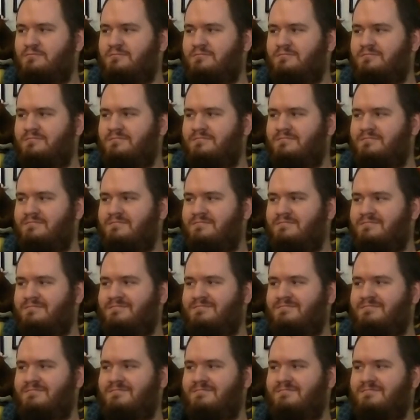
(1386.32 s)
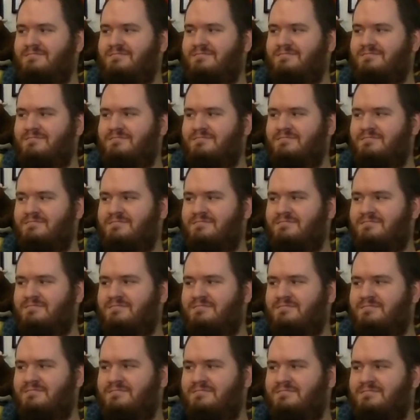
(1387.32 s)

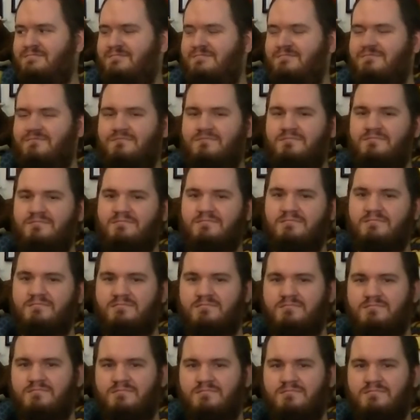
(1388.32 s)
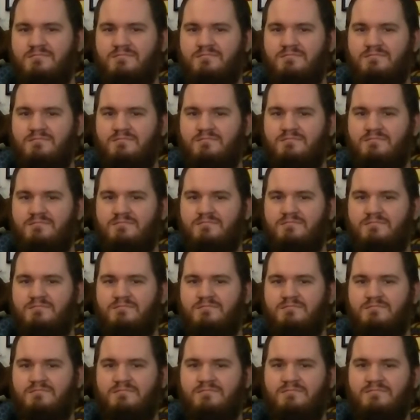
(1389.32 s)

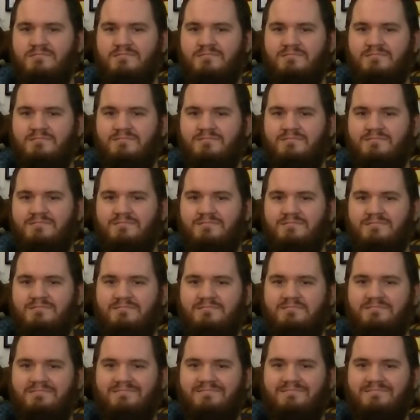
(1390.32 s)
[no speech]